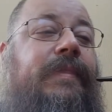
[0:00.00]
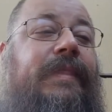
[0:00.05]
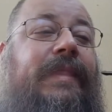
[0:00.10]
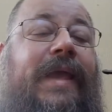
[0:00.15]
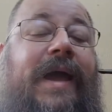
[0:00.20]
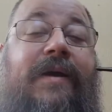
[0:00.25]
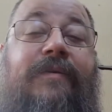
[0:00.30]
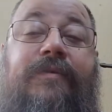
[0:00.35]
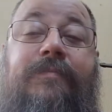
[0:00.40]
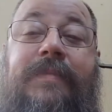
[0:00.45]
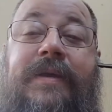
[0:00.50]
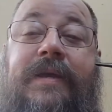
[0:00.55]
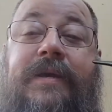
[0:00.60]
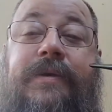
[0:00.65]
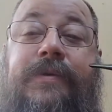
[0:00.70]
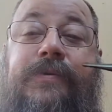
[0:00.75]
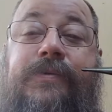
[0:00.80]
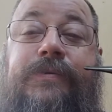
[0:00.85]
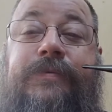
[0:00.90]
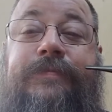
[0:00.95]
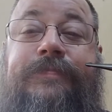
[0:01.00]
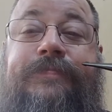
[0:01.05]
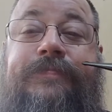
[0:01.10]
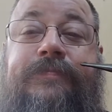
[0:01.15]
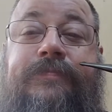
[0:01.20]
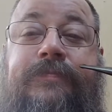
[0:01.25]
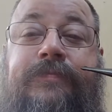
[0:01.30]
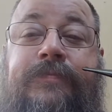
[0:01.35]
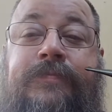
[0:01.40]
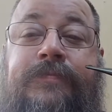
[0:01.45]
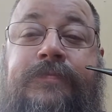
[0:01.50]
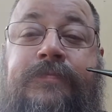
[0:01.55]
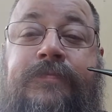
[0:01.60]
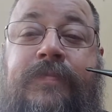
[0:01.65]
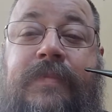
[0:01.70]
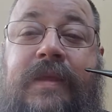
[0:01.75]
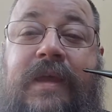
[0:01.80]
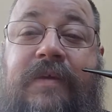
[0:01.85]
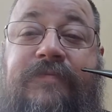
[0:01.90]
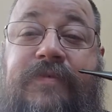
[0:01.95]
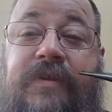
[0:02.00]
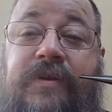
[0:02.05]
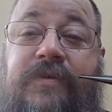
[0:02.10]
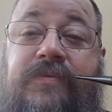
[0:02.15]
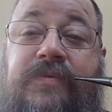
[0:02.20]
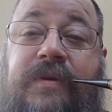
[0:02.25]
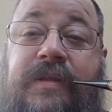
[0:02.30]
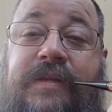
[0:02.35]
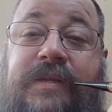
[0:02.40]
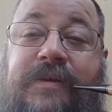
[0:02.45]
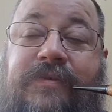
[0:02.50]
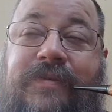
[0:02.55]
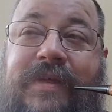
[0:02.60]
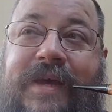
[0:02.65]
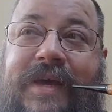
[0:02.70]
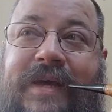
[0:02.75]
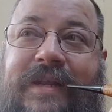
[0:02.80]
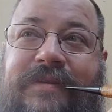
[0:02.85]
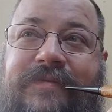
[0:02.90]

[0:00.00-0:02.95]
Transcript: That would be cool. If you don't want to do that,